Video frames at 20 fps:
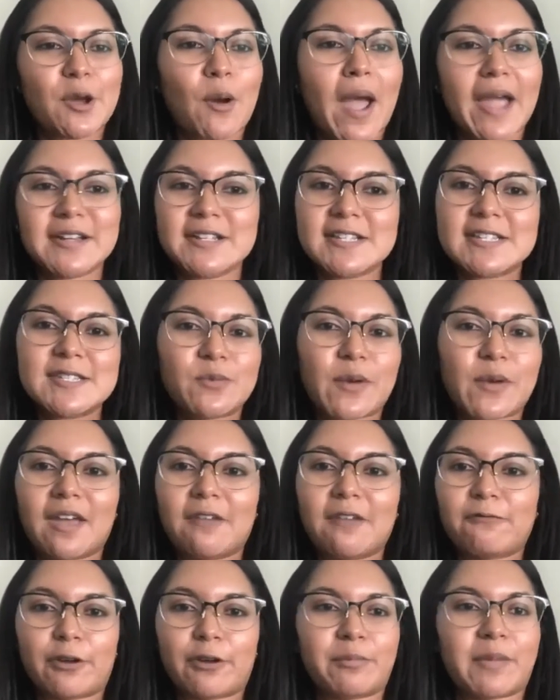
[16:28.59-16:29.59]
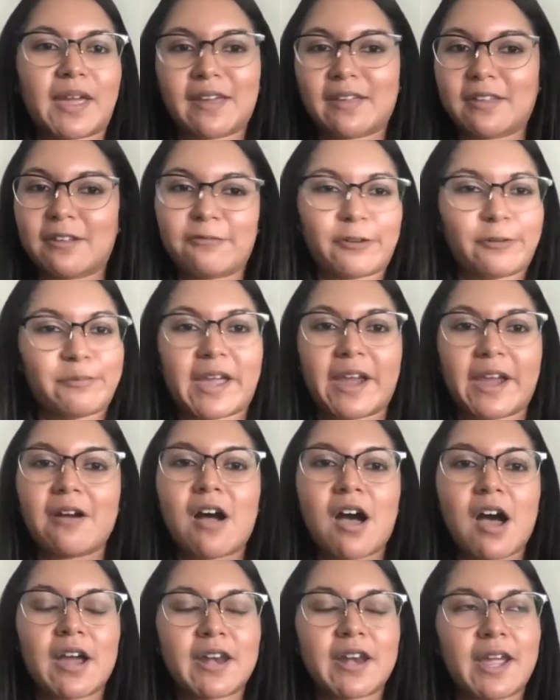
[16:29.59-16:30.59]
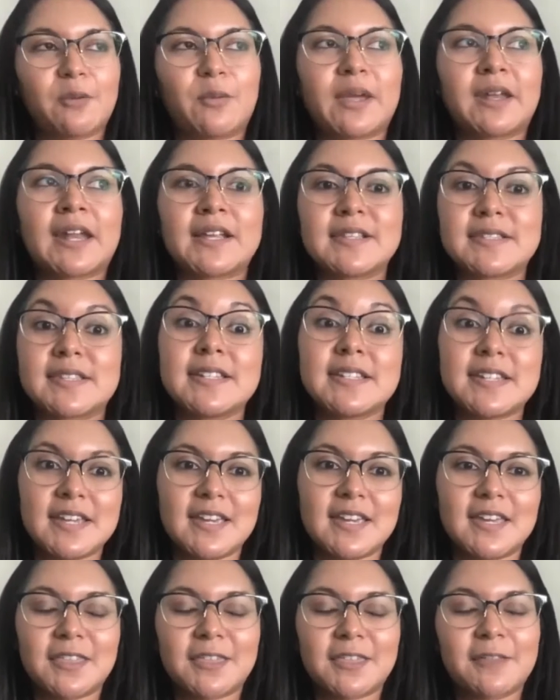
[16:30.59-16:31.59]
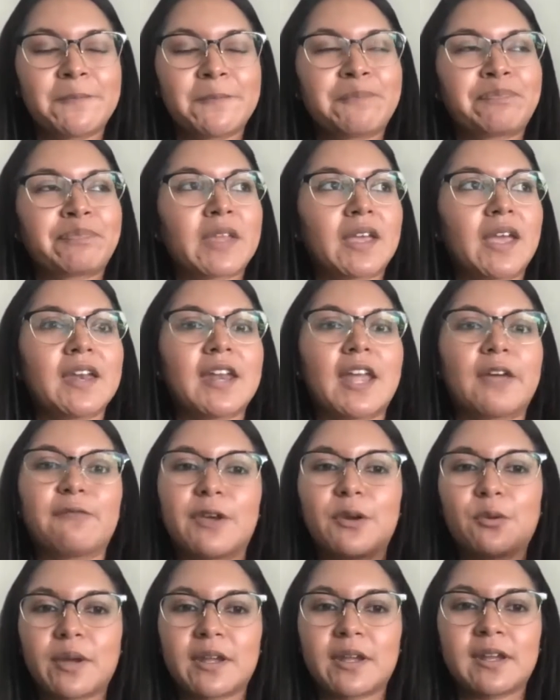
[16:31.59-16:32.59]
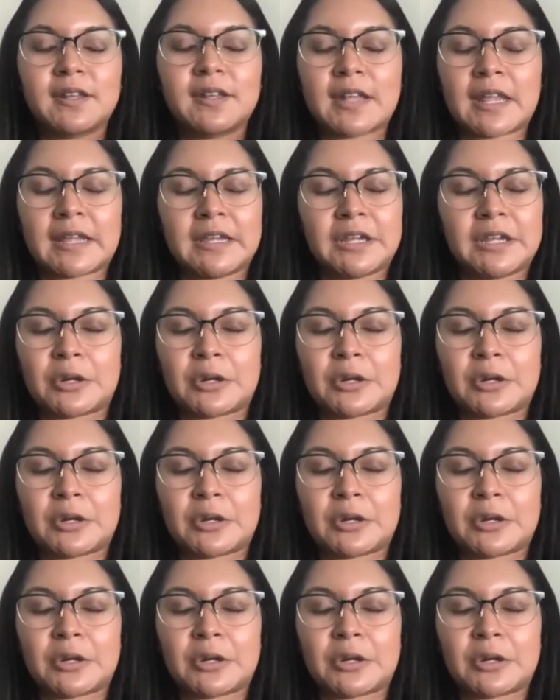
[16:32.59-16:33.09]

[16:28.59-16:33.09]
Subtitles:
So I just went from there on, I went as Edith. And everyone